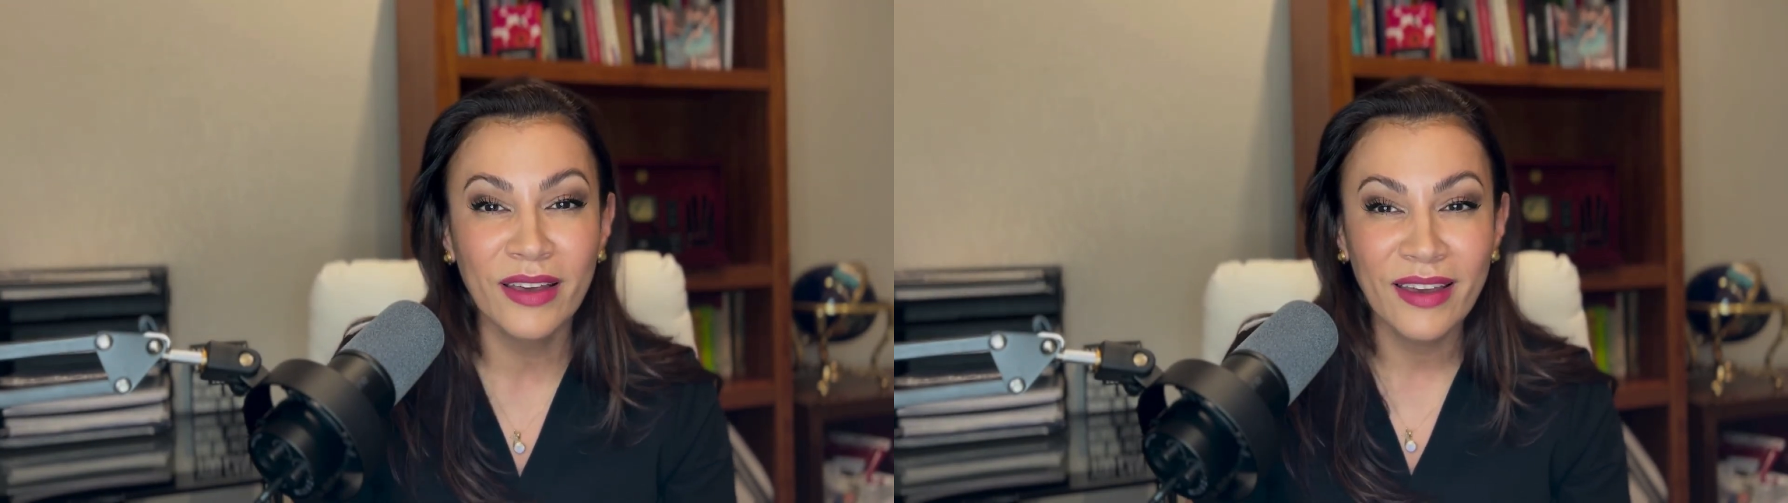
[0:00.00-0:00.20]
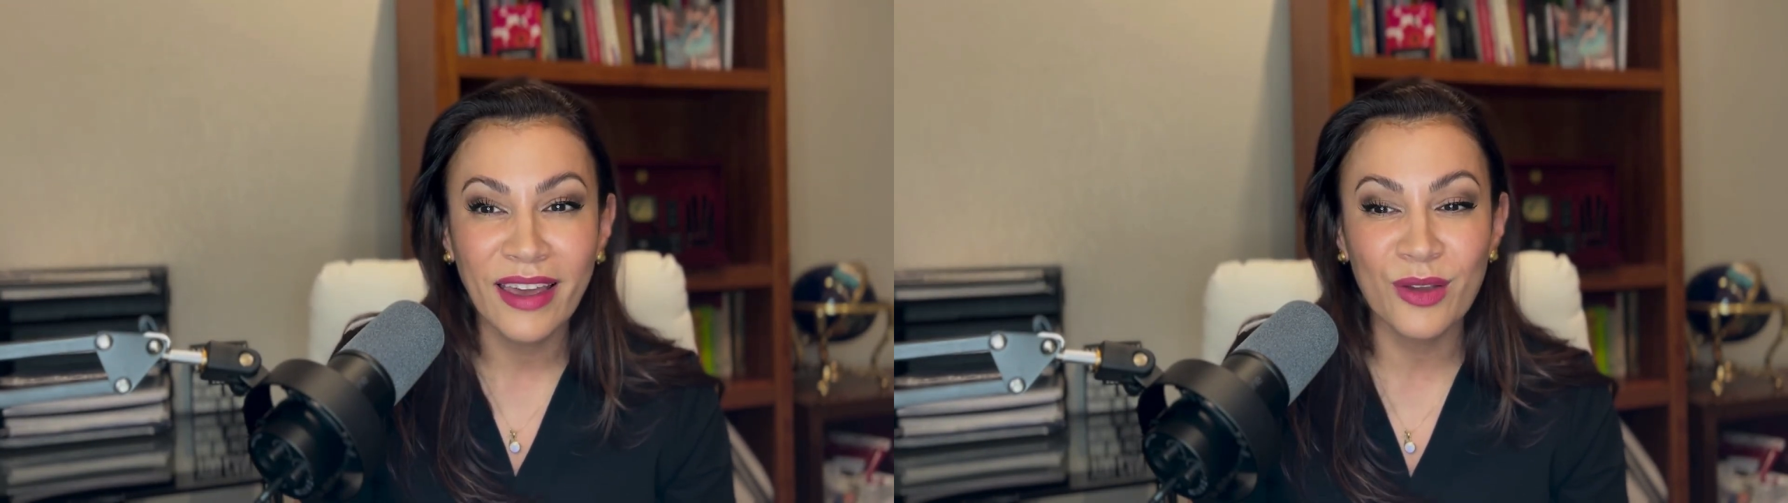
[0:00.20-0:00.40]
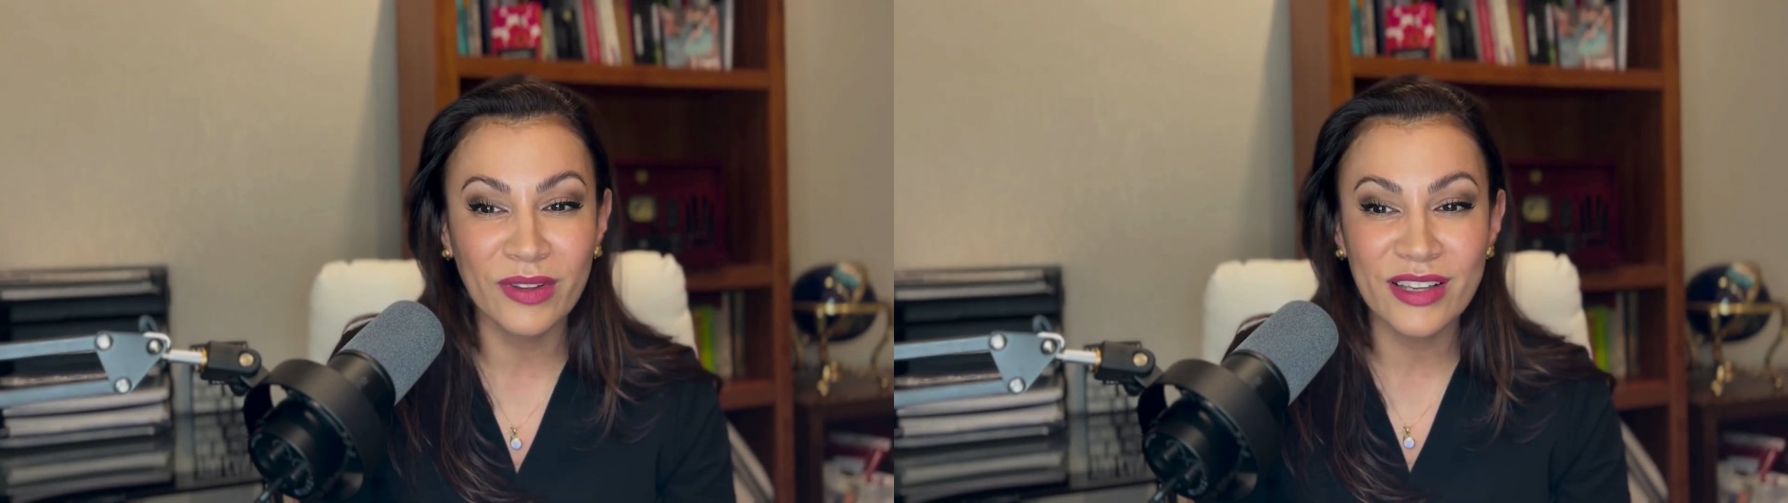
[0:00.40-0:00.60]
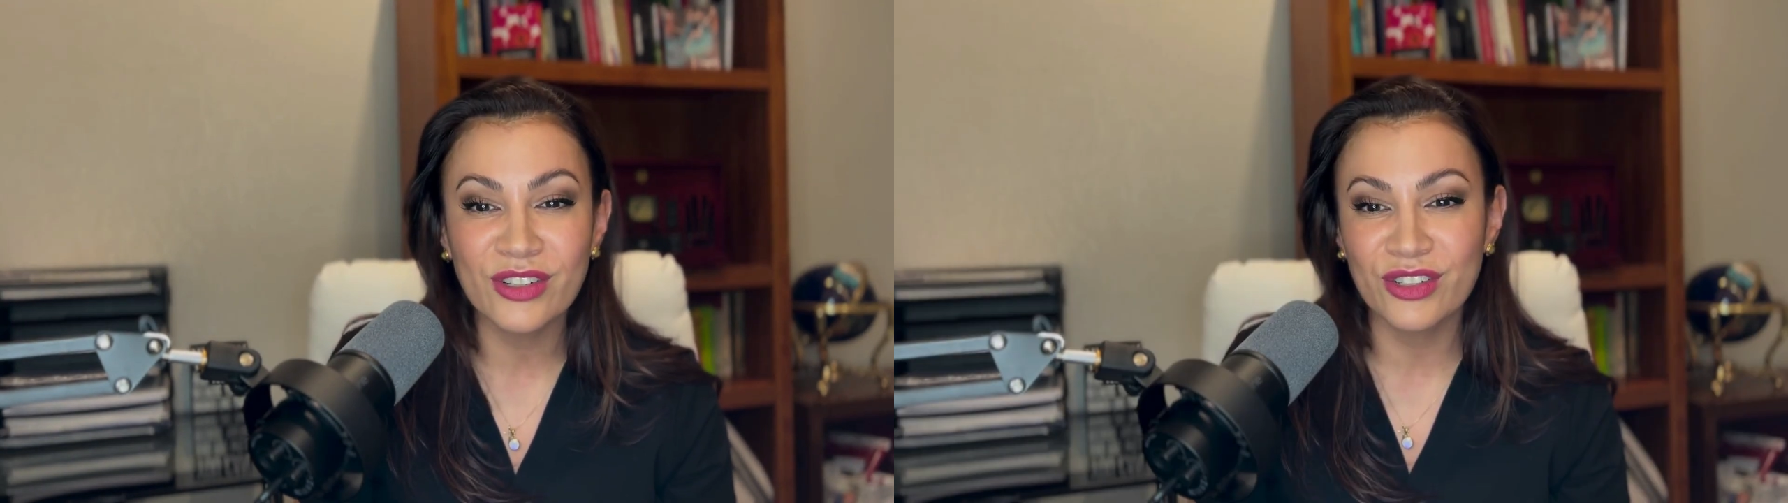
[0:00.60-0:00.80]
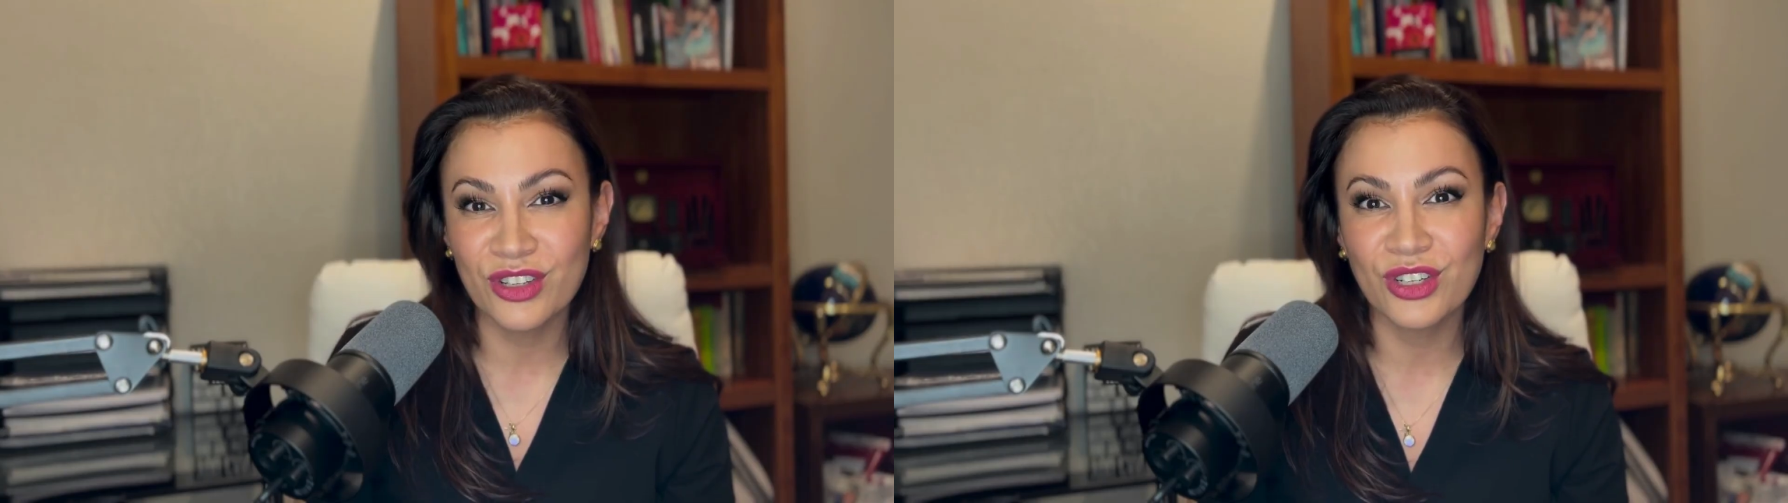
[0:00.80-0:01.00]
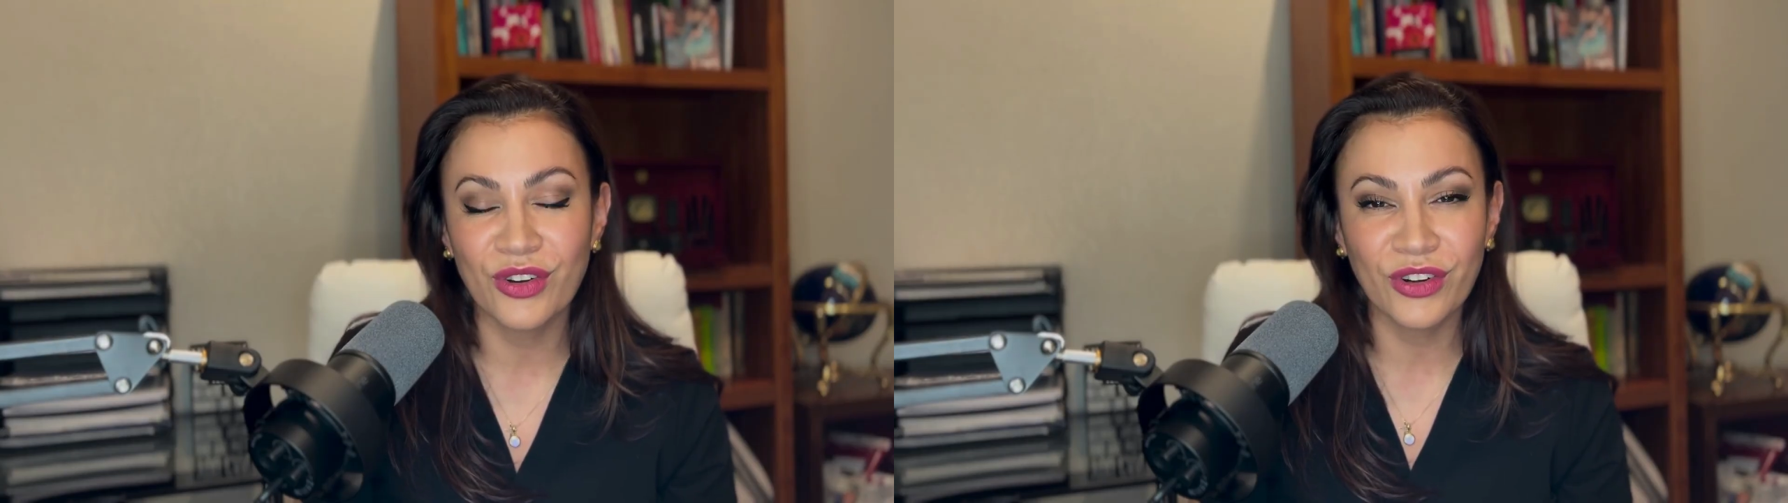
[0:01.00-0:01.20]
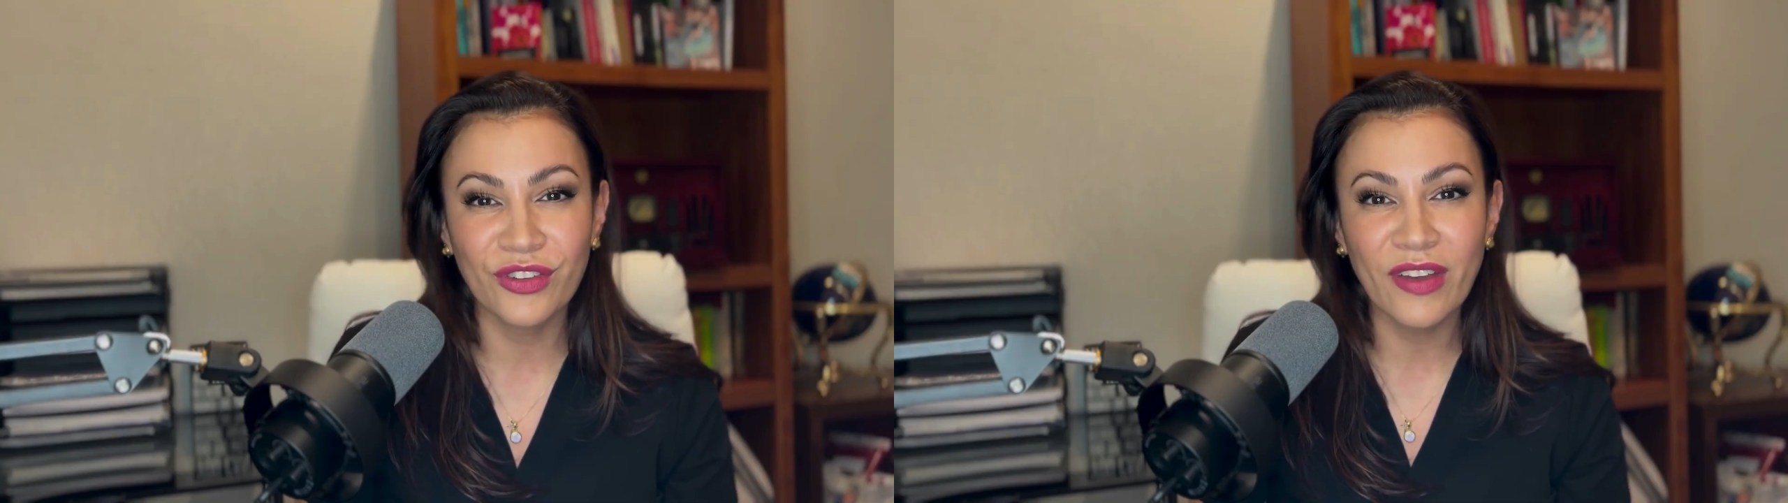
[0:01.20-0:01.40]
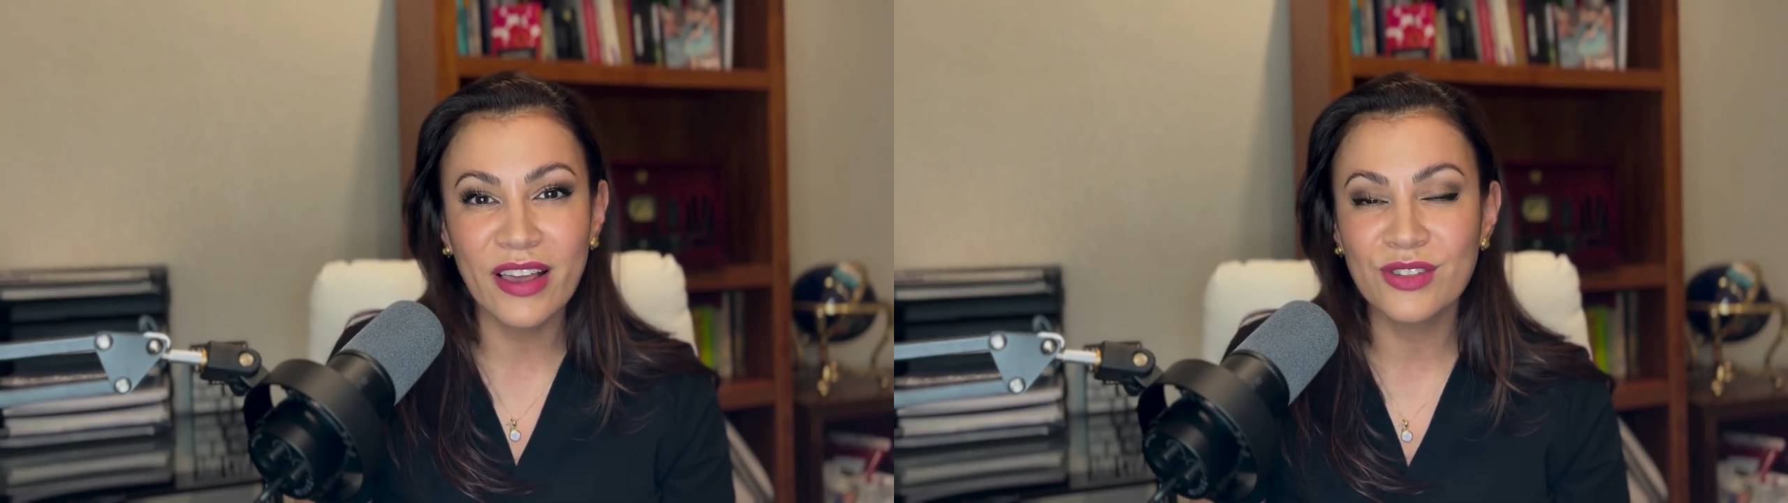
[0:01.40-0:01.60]
It really starts to show in our
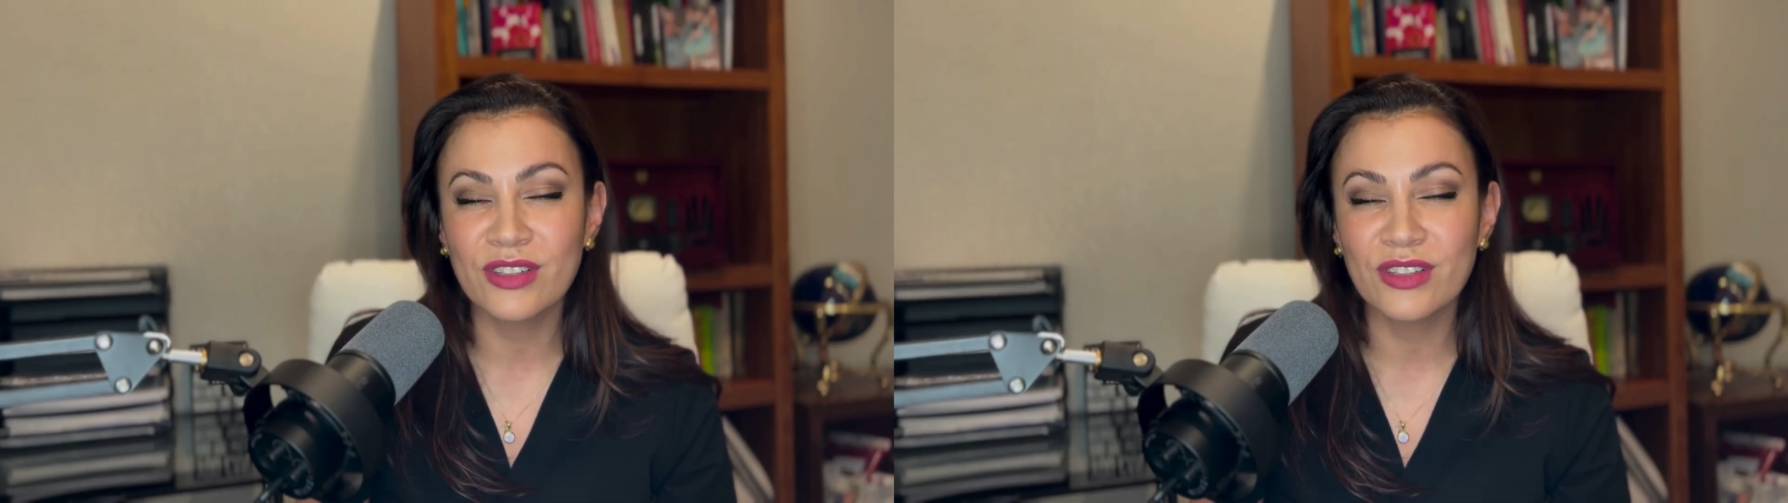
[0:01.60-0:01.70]
face.